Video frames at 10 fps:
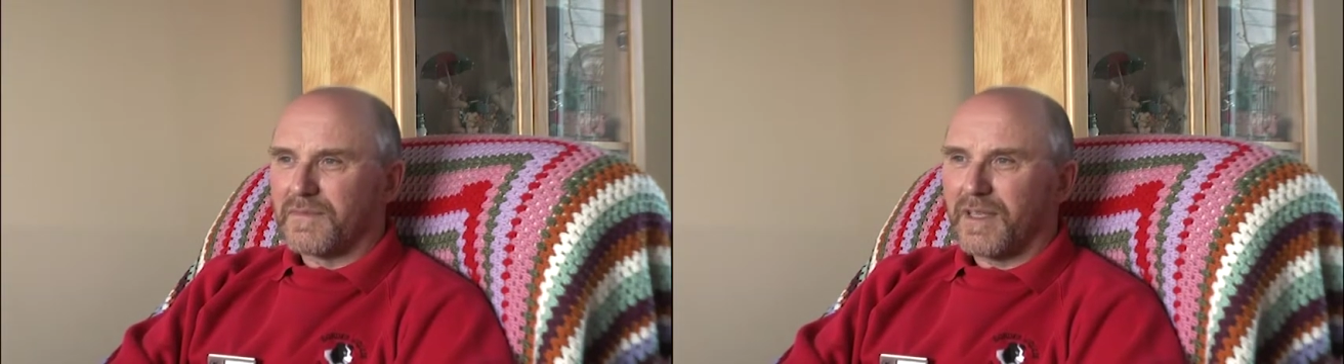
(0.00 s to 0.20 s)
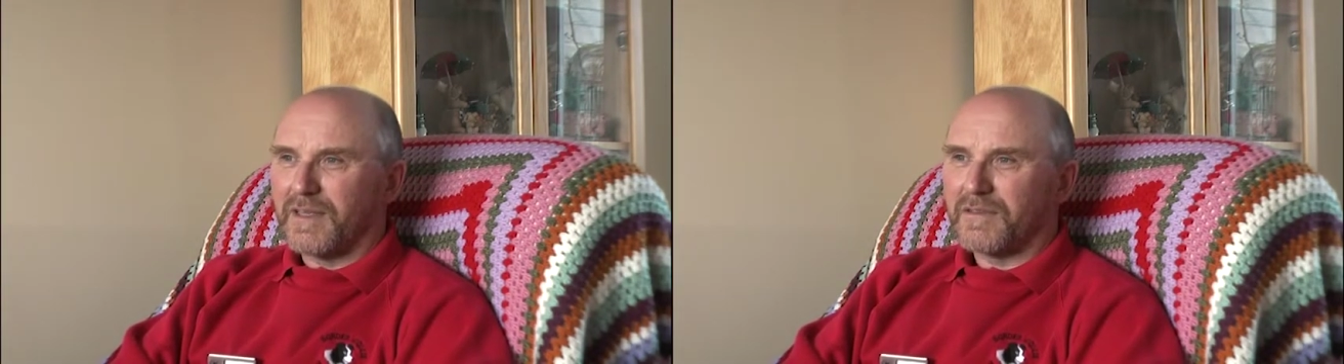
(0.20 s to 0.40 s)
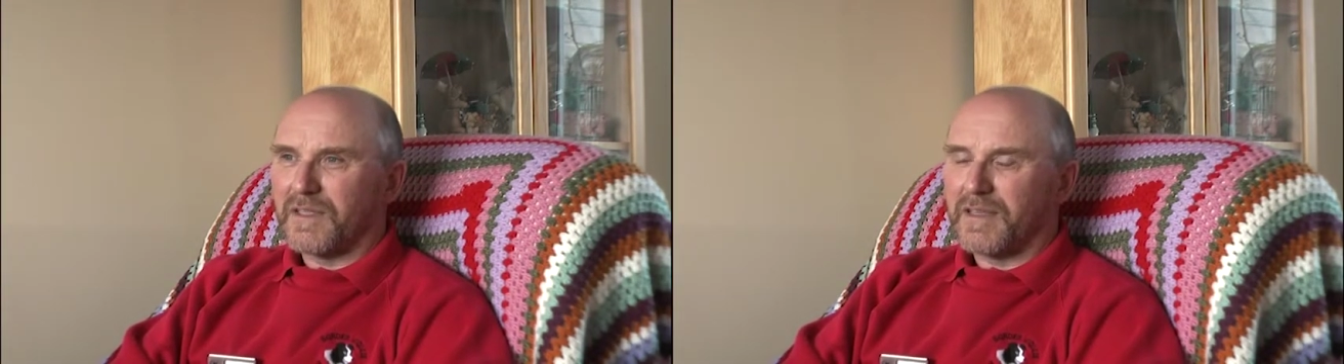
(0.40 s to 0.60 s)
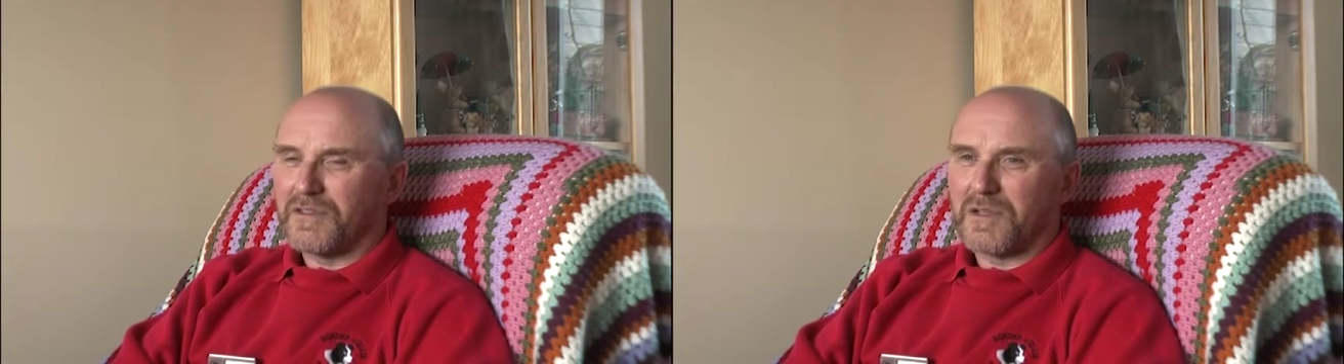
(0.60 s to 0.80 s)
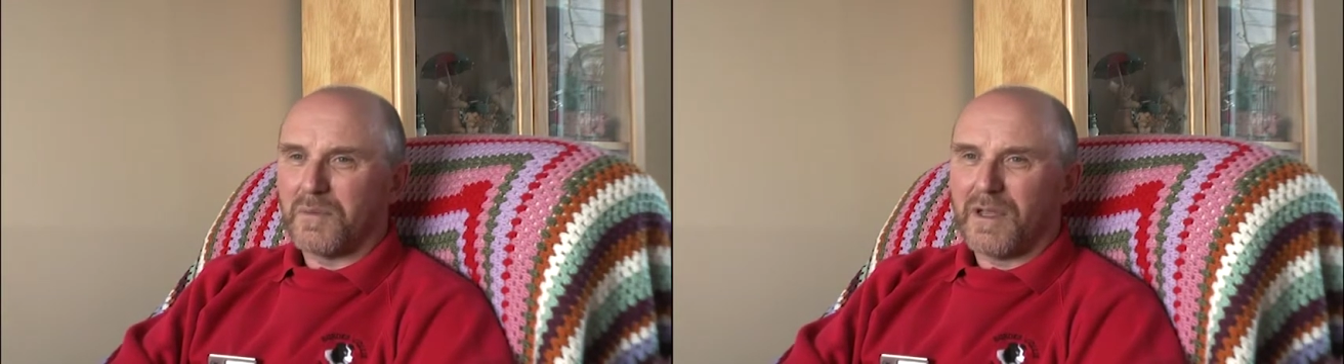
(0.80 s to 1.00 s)
in a
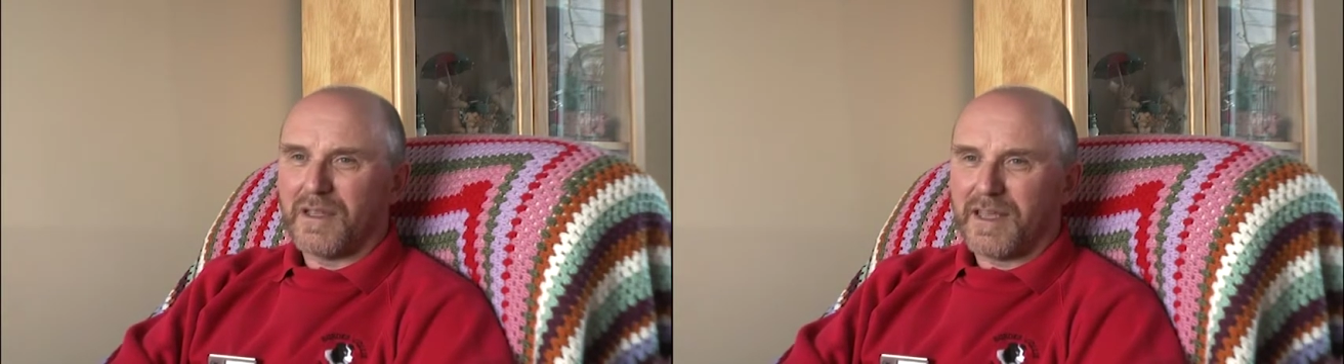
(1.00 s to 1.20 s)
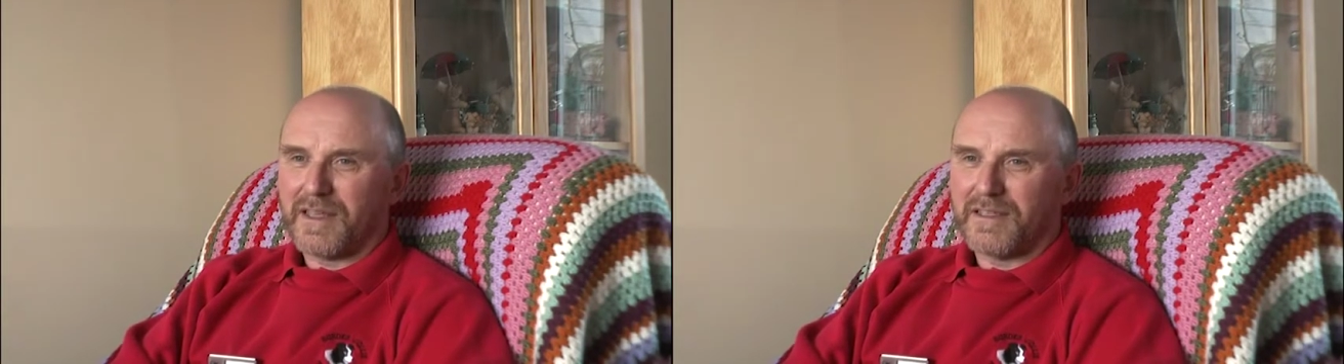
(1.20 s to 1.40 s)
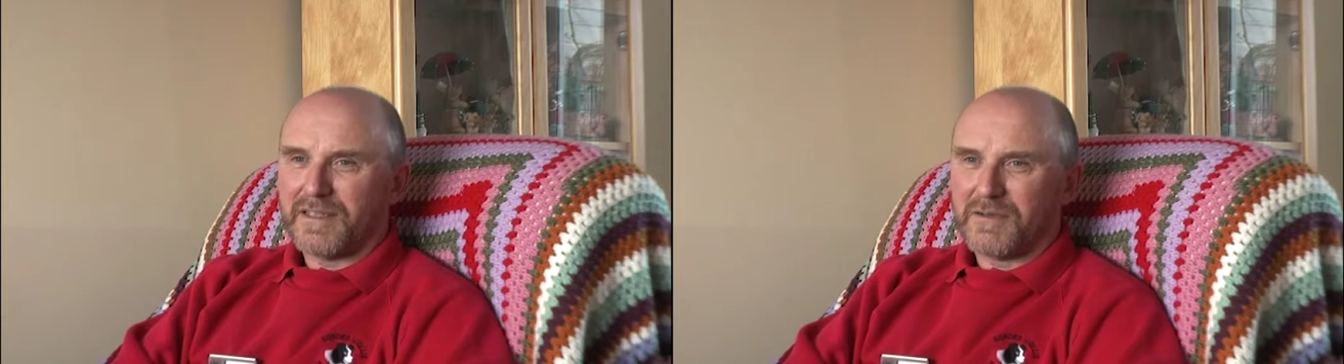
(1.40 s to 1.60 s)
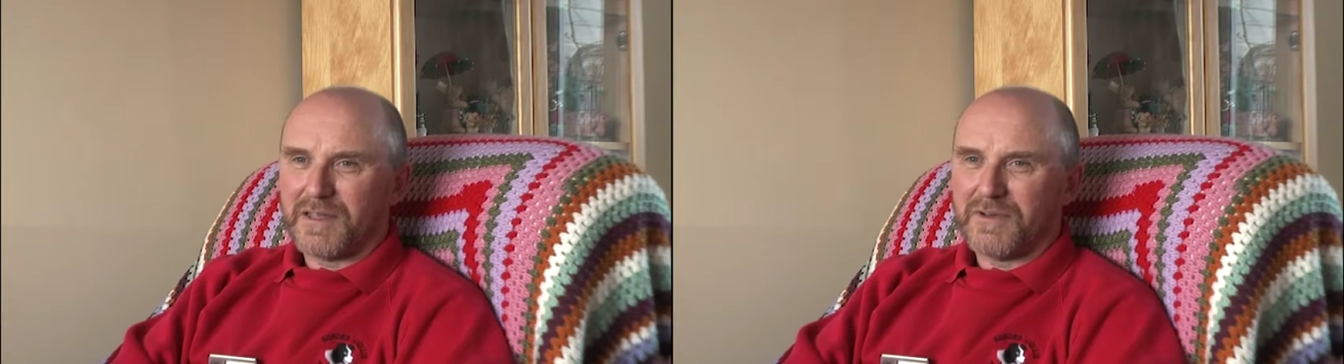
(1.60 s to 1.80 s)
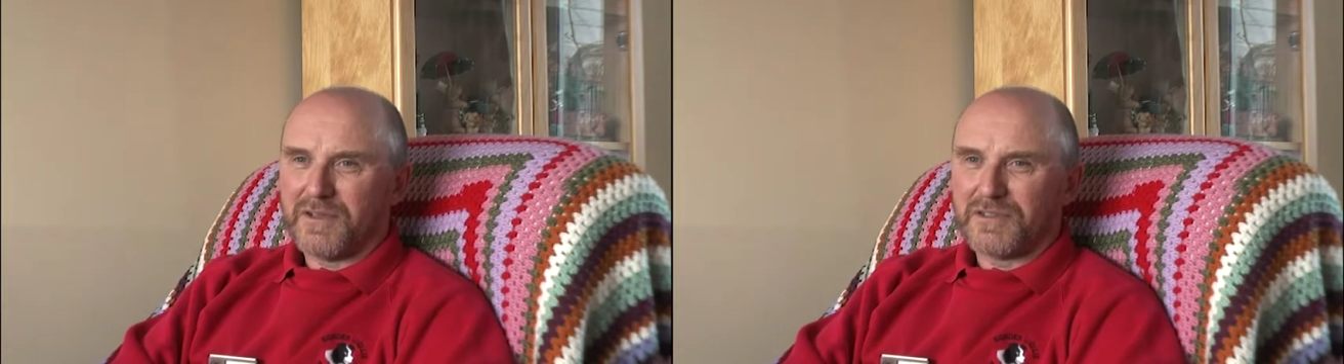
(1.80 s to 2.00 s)
job like that you don't
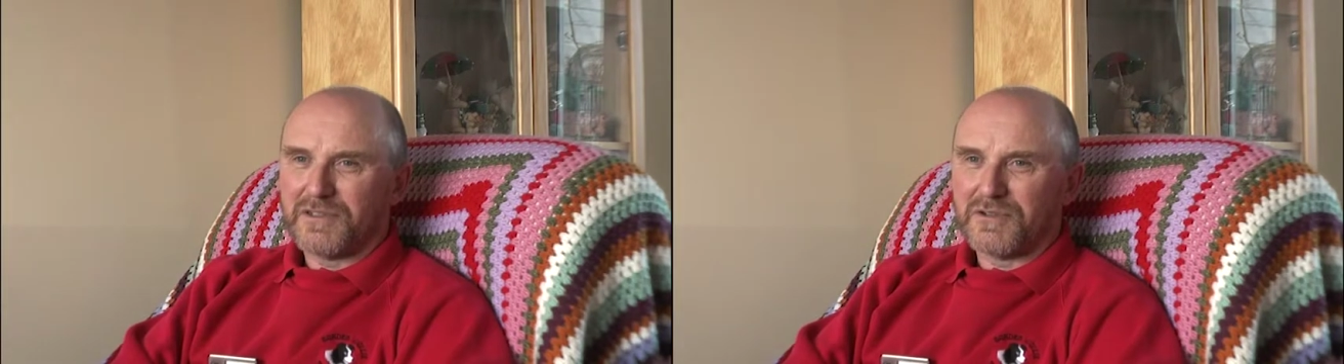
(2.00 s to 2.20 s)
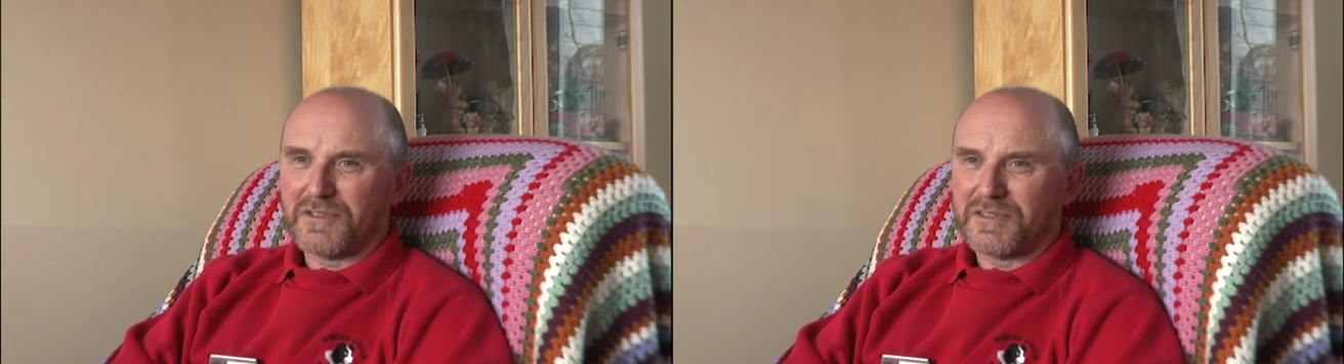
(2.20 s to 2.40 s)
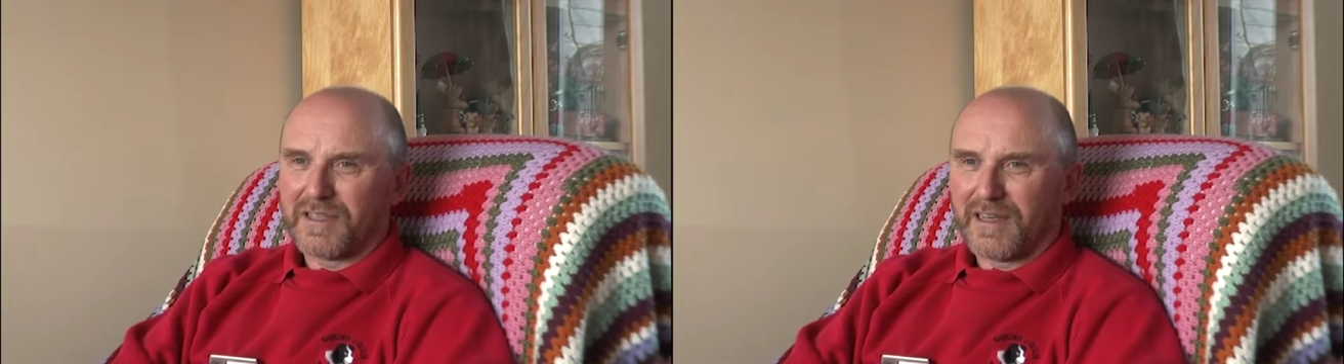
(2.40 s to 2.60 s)
have a lot of choice,